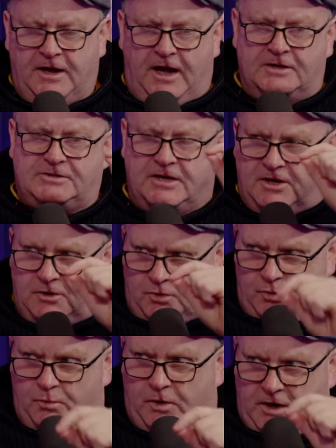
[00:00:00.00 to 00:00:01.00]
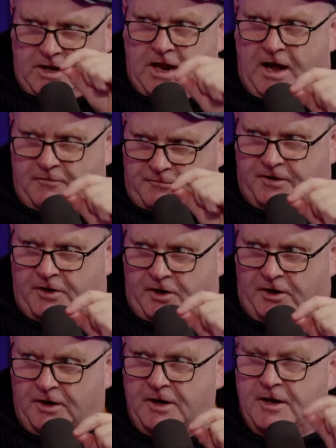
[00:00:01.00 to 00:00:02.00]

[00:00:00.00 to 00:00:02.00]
I'll tell you who won that for her.